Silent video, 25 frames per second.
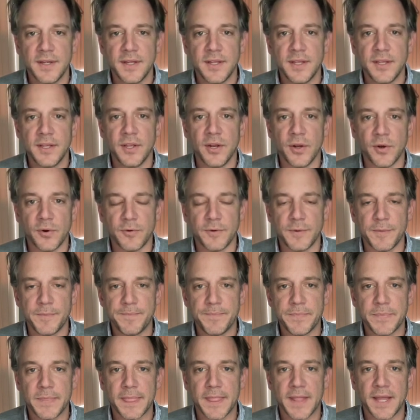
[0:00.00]
You know,
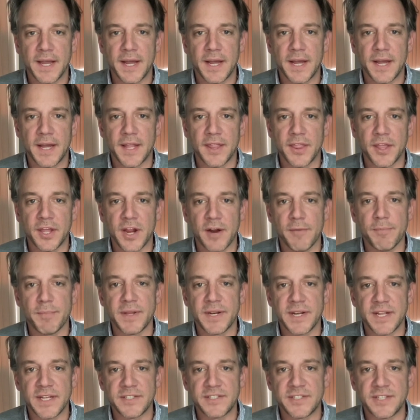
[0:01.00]
uh, the
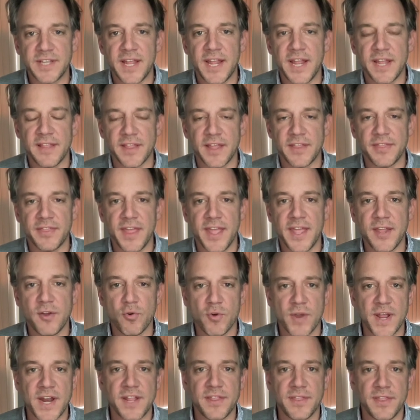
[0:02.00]
government is saying that they
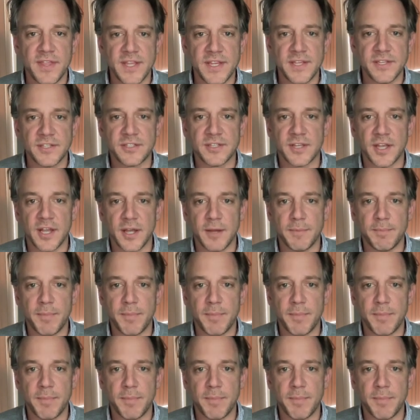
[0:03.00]
created these uh,